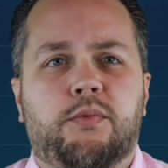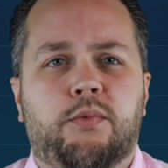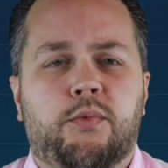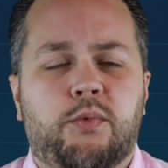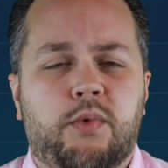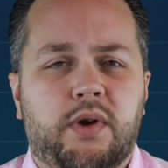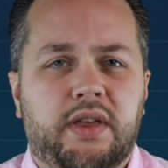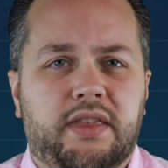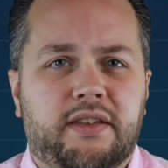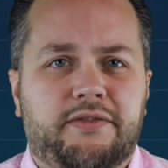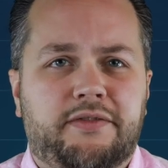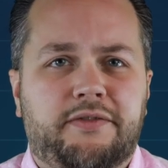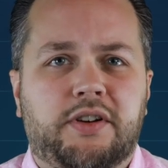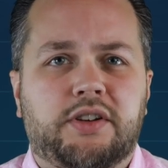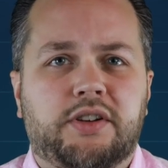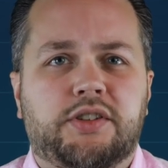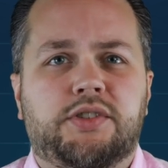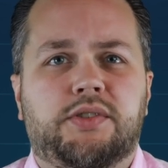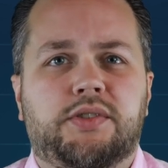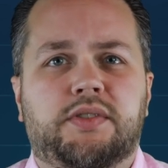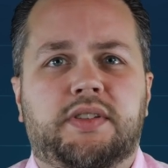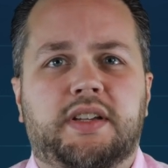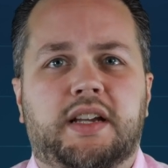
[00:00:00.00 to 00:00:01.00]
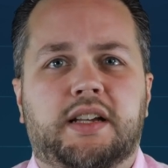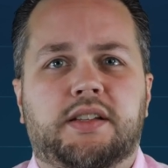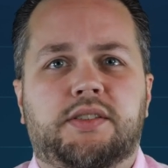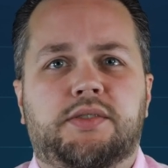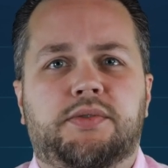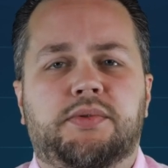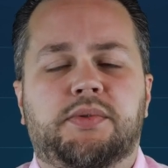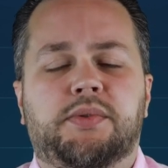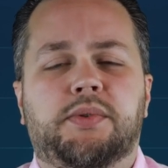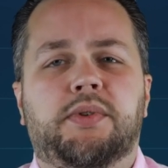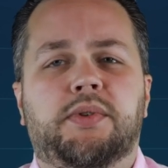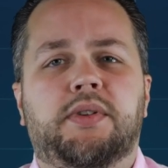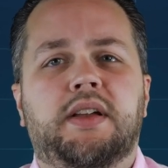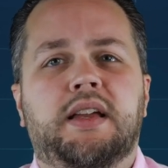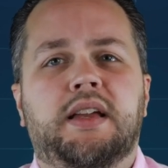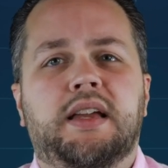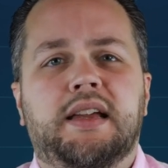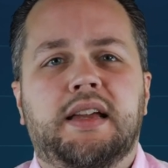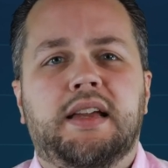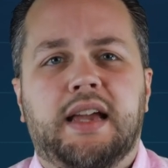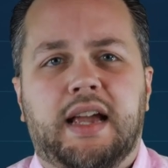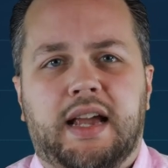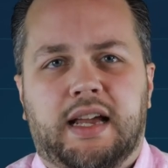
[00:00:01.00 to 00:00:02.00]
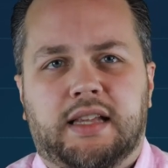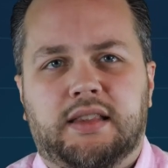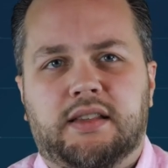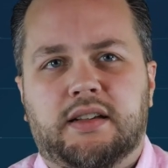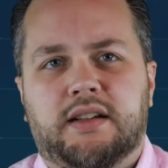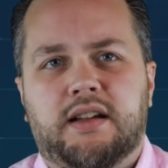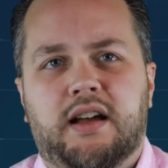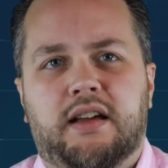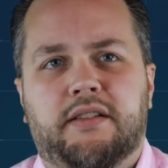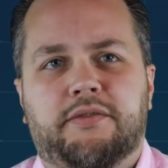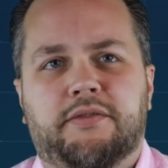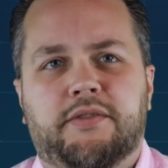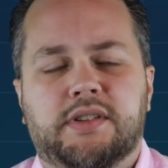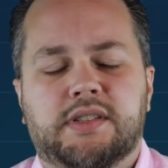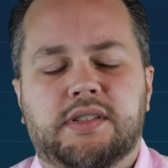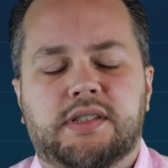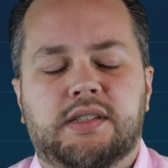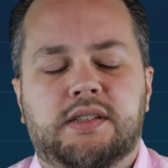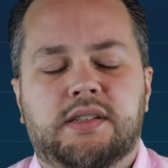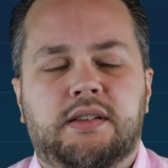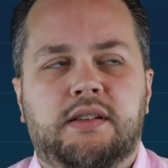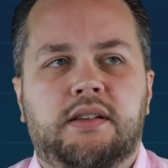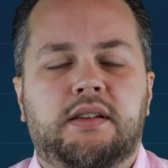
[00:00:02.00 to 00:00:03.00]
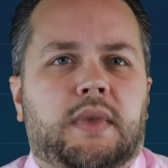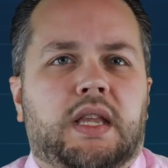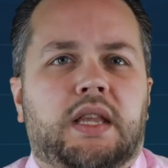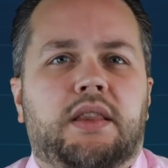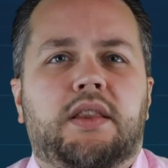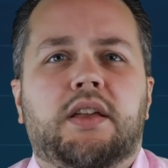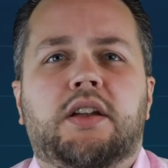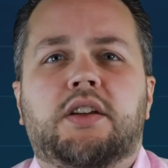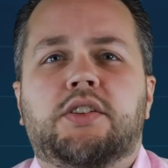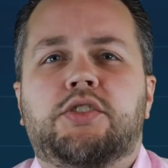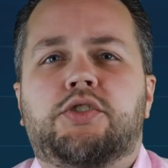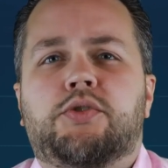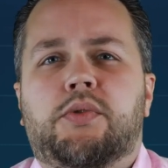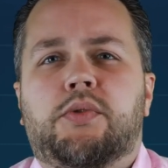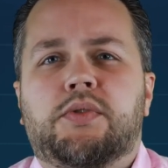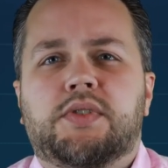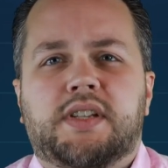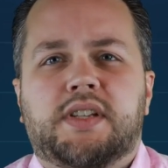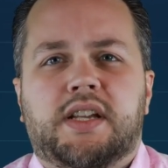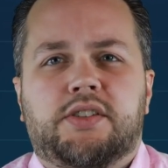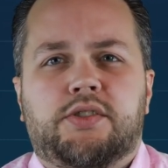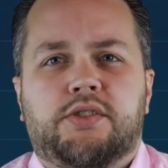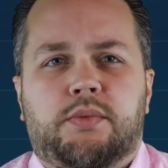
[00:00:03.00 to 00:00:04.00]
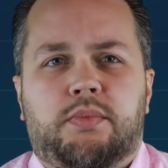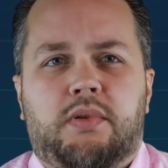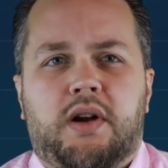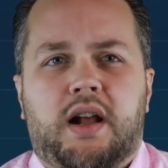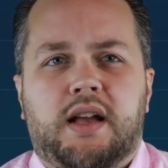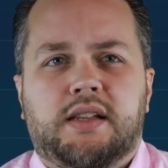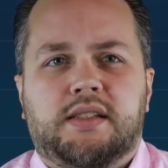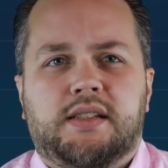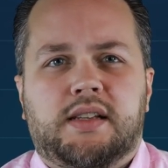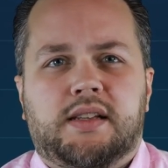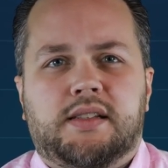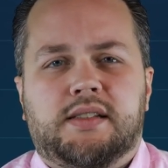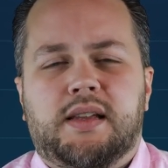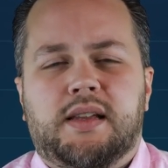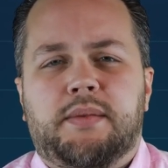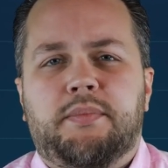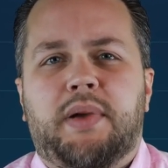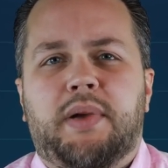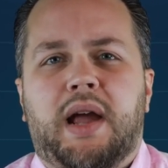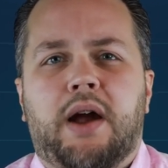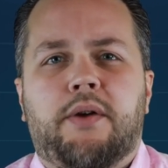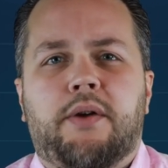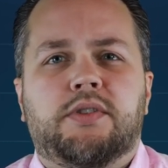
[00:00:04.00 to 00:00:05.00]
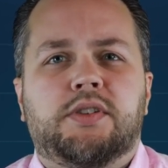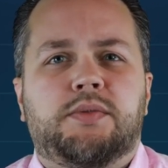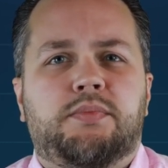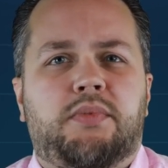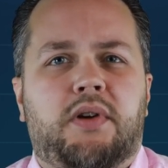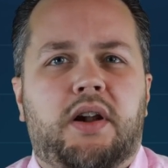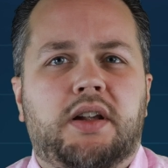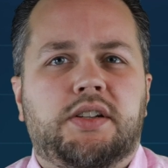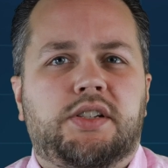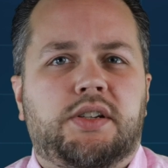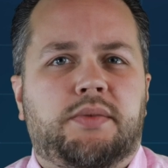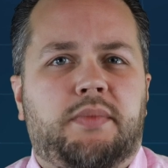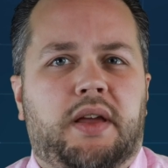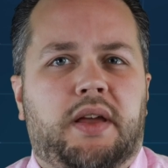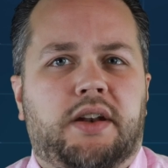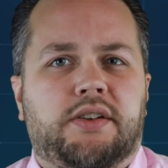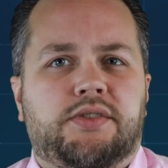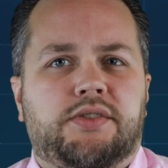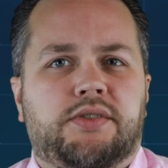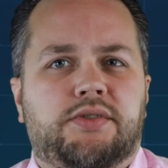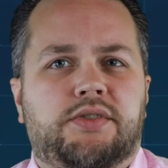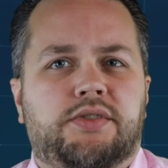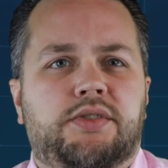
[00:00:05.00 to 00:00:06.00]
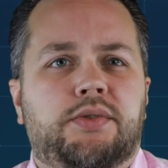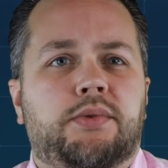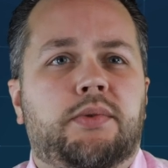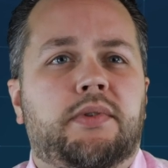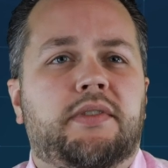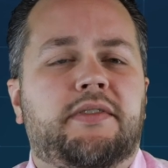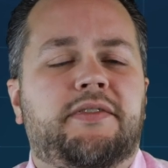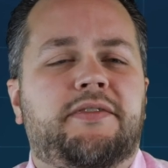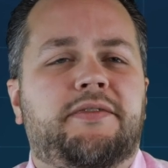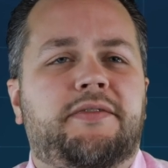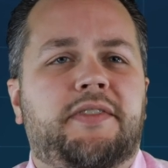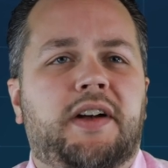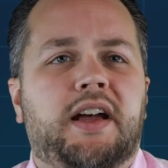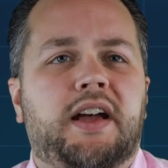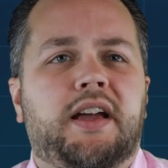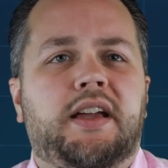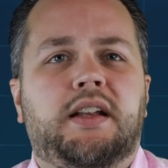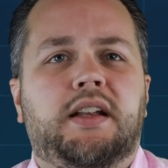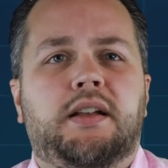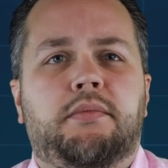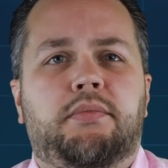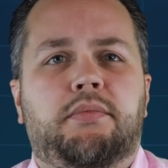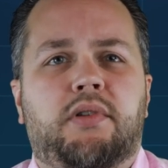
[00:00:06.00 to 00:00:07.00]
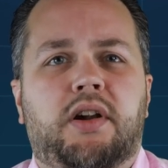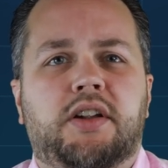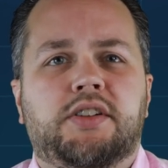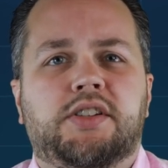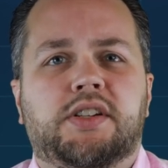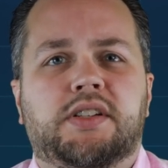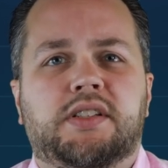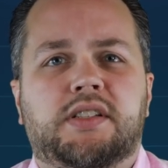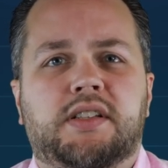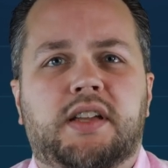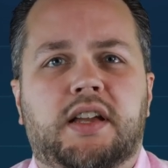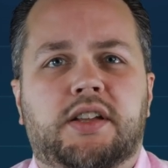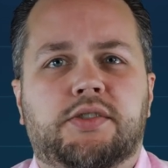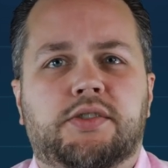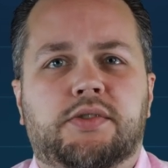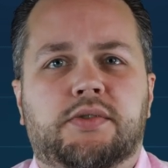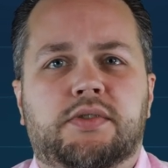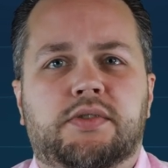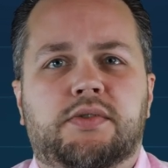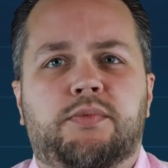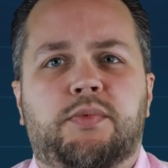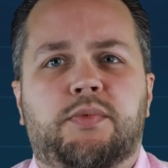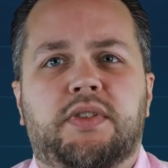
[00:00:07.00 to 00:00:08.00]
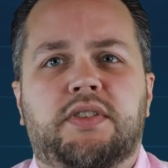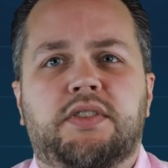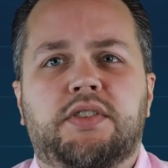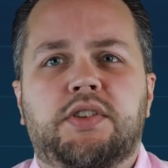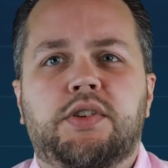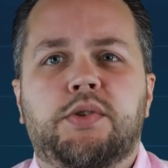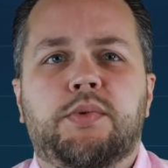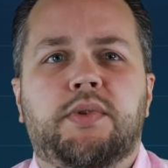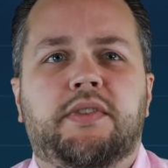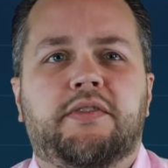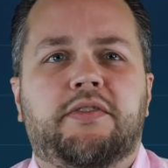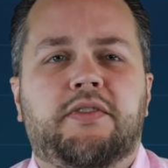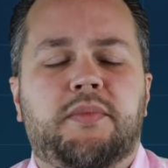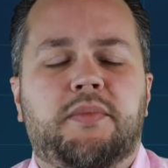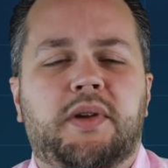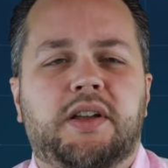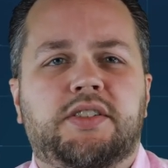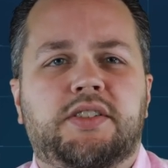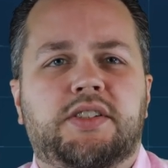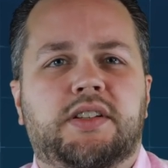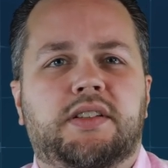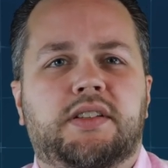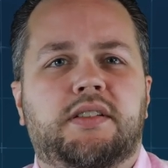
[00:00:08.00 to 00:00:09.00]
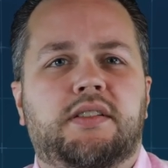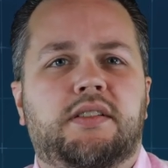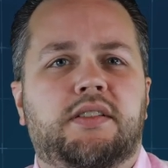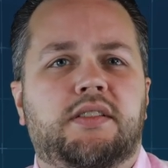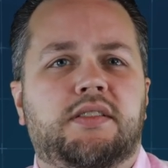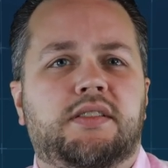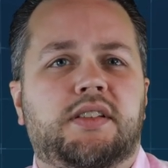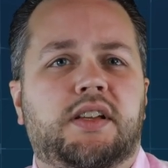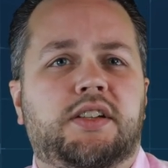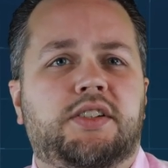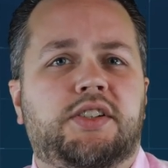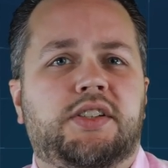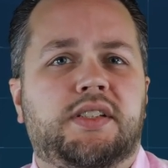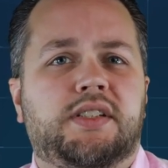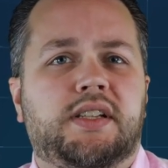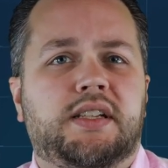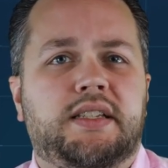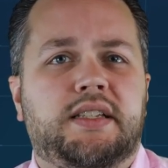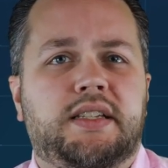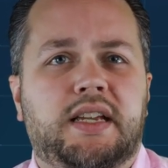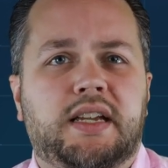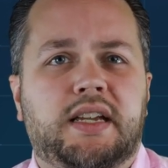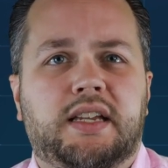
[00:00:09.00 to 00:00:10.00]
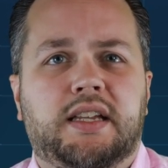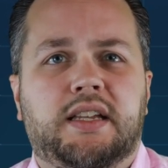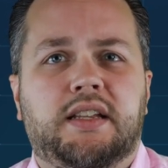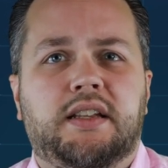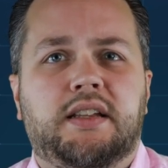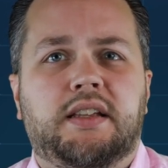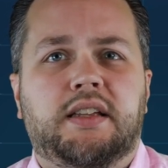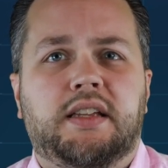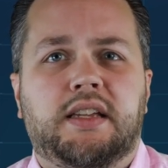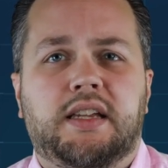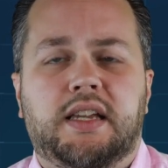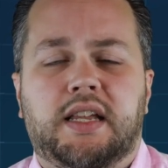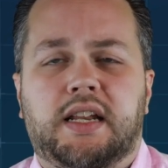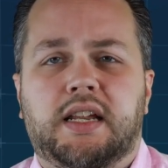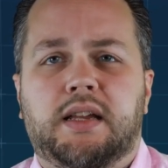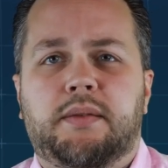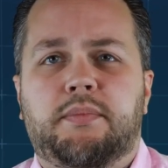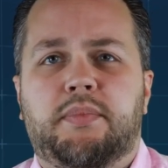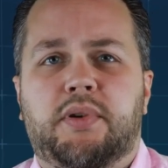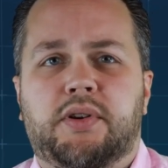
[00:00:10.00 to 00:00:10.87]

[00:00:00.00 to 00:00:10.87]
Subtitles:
with a functional text tool at the conference. The control schedule process empowers project managers to refine project schedules with new information, such as a ticket getting